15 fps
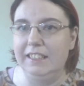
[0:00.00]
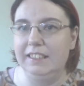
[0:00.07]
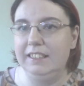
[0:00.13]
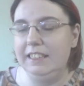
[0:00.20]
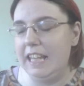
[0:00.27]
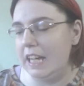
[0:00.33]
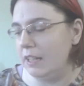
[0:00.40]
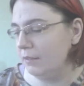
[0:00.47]

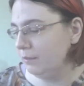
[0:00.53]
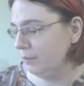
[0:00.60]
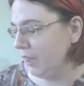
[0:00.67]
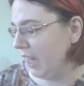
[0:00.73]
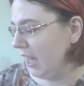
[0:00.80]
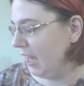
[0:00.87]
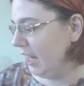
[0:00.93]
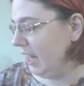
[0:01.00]
yeah,
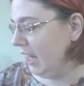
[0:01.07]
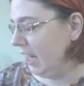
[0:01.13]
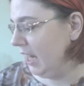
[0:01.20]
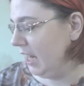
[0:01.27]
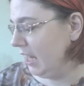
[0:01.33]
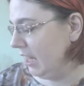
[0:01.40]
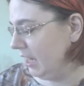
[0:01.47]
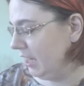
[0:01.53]

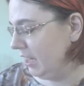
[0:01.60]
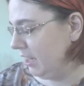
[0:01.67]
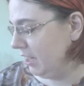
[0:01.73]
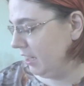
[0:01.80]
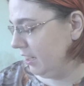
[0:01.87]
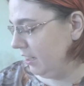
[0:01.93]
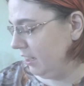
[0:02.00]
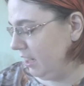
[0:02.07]

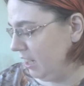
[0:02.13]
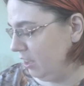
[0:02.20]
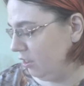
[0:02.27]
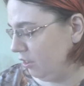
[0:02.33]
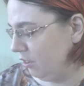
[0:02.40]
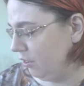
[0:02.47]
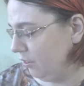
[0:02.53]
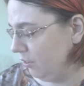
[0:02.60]
kinda need
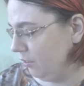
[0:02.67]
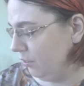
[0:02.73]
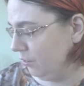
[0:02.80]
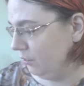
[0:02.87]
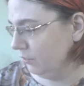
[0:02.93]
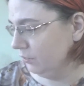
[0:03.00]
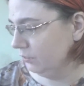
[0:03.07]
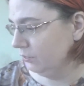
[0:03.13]

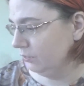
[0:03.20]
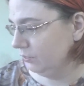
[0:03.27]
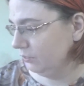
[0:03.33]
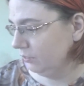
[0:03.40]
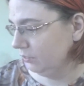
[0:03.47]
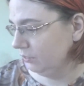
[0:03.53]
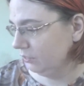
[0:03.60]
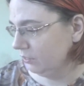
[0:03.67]
to
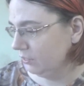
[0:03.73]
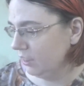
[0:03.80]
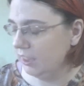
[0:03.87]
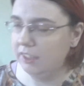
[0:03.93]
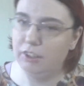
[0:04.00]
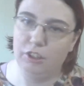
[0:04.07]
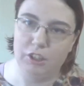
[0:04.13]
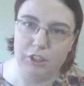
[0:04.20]

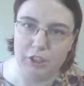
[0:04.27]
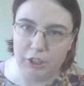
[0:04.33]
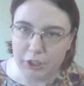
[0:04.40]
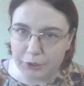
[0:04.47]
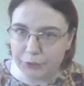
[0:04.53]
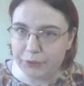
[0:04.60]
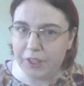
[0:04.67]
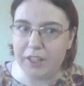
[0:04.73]

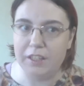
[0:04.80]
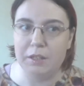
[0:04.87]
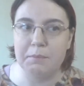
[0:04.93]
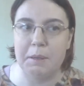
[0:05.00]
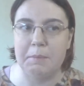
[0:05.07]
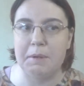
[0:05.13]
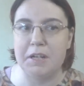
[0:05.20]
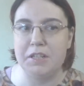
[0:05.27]
slow down on
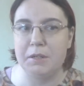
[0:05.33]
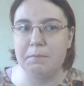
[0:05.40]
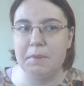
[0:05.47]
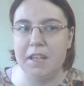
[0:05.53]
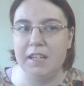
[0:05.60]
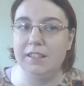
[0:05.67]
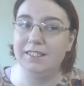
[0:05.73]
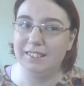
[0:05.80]
my project
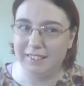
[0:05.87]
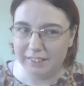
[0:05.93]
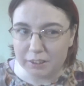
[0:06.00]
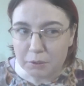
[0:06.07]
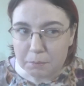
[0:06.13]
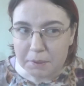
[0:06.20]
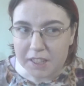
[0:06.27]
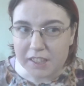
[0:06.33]
pan a
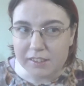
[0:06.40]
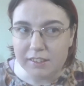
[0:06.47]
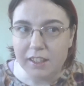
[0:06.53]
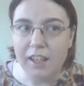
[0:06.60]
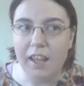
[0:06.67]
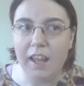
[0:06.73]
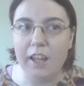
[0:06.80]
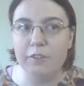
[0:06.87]
little bit
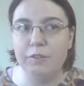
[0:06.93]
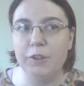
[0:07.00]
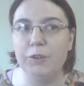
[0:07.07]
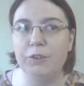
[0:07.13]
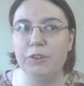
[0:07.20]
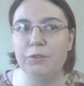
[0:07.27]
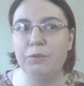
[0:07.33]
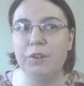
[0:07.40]
and
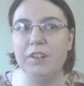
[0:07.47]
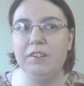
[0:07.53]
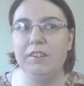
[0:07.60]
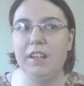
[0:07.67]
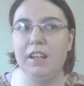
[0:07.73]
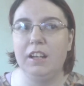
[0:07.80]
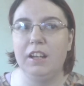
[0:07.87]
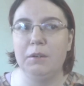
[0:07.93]
focus on ones
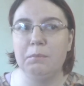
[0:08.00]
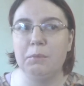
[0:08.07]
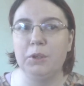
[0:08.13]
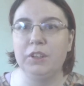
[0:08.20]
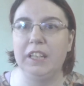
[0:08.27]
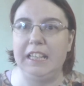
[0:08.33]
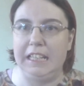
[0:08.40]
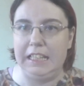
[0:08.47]
that are more
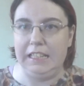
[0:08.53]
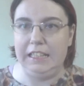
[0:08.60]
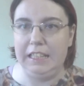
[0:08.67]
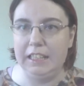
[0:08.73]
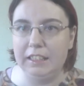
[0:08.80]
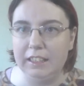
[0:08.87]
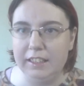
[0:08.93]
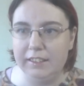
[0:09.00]
like
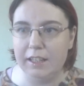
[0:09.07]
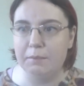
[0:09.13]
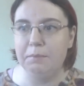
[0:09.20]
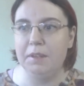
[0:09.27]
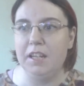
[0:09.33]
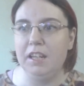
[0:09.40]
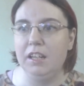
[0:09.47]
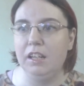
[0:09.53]
yearly type
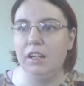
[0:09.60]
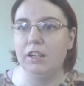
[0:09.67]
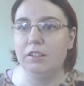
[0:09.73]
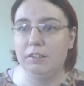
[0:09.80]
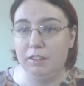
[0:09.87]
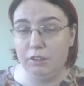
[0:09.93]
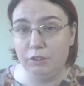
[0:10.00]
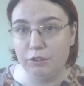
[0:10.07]
thing or
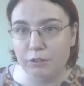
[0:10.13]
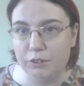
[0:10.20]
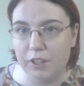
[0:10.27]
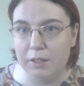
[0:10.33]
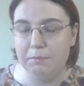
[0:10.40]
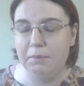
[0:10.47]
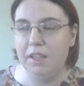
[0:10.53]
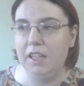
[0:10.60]
seasonal
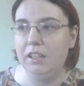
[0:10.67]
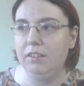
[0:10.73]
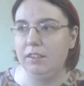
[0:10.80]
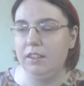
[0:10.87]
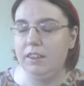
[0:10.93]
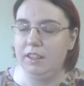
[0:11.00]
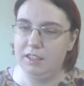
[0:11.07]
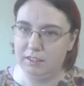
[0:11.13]
type things
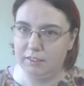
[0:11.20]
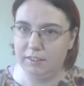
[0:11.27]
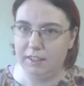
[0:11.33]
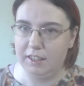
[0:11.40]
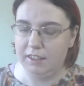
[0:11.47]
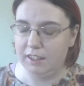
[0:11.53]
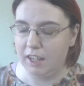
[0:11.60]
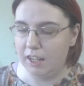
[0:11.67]
and things
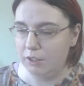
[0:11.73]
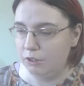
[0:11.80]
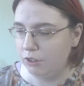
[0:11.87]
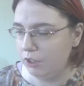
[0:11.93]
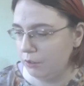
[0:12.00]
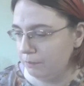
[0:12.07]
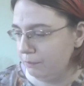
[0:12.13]
like that. So